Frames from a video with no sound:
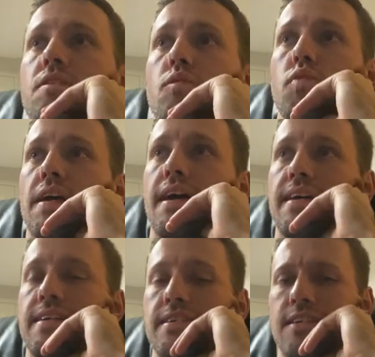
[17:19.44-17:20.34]
We
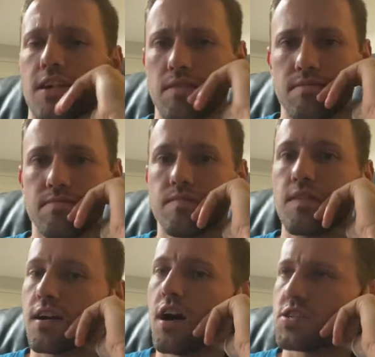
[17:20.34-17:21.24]
had a
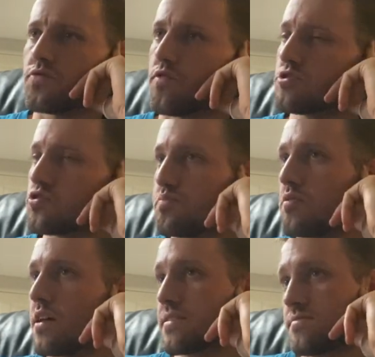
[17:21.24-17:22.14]
controversial
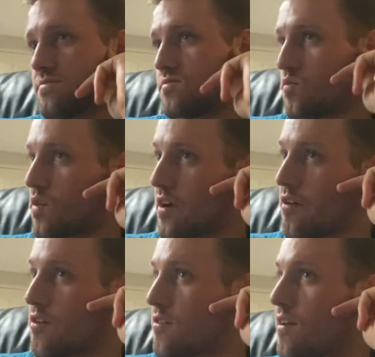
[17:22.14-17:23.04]
play
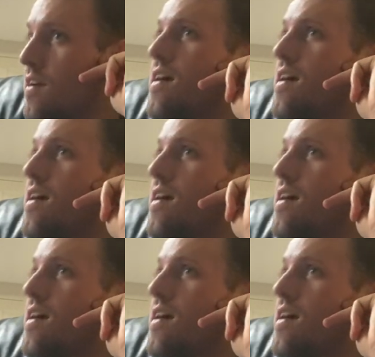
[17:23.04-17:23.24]
where